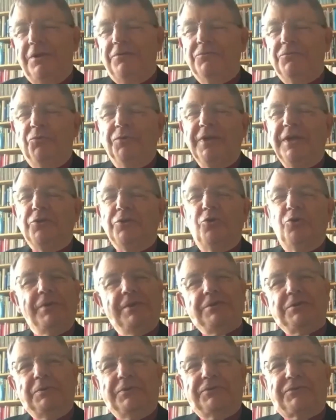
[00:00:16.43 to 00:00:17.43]
what I normally
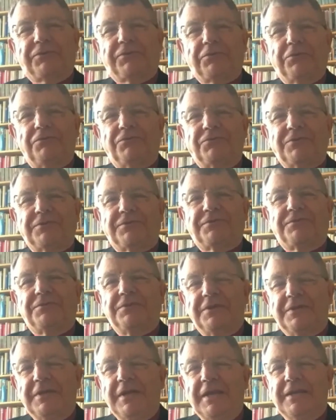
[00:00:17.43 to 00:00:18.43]
do is to sort of just
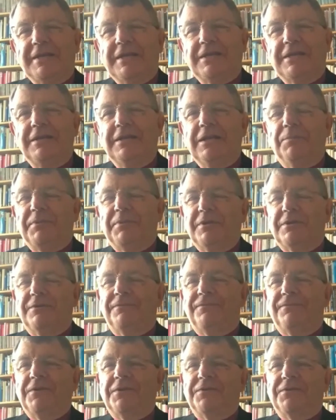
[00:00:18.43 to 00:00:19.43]
get a little bit
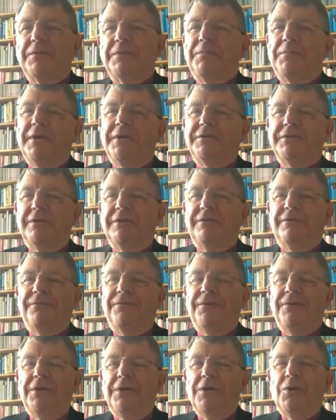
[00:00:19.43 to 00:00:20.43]
of some idea of
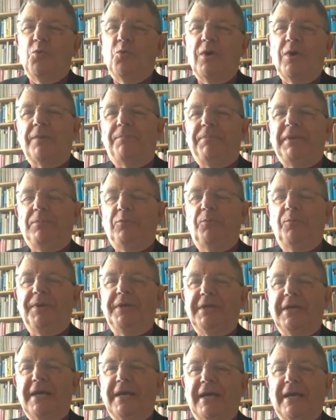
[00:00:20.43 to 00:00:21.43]
where people
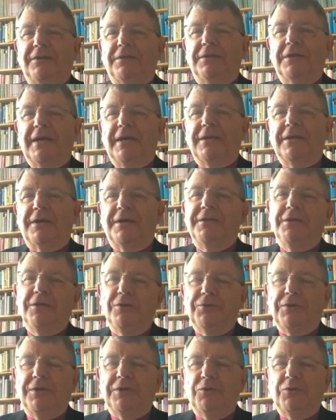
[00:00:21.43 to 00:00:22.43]
began. And I know
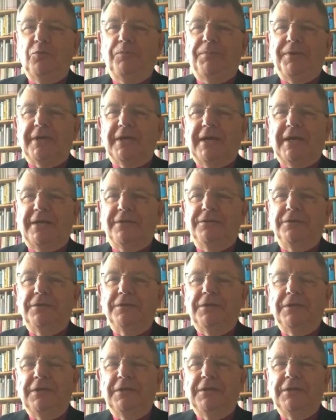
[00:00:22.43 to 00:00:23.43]
that you began
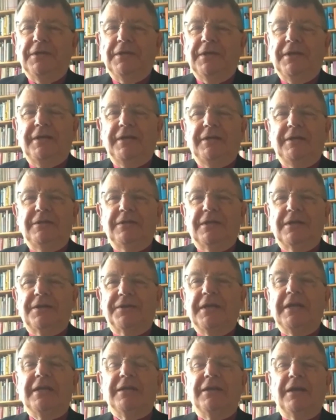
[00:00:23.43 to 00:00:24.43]
in, I
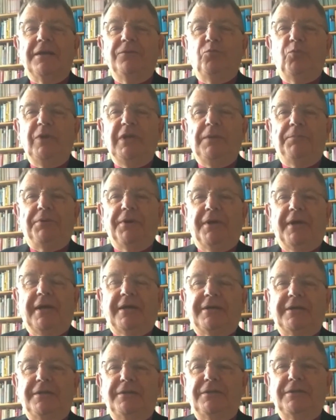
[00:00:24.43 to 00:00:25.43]
think, in
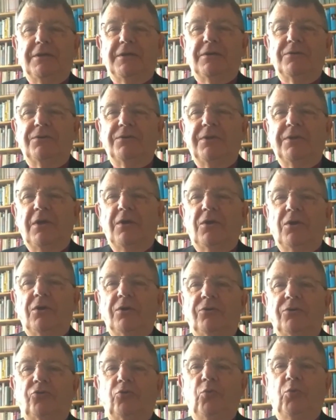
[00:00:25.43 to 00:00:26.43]
Winnipeg, in
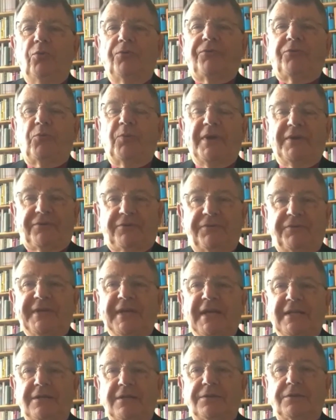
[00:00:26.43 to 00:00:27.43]
towards the west of
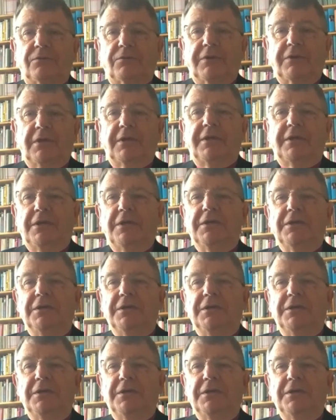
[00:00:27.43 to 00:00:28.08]
Canada, really.